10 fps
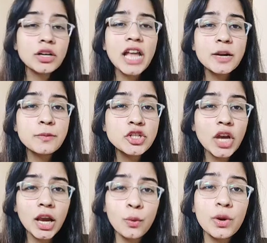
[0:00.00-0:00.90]
I'm not
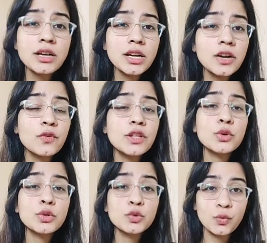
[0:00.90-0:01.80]
that much
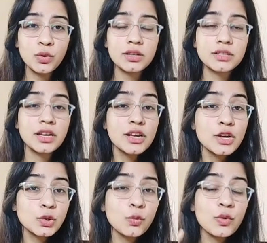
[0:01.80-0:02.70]
acquainted with those words.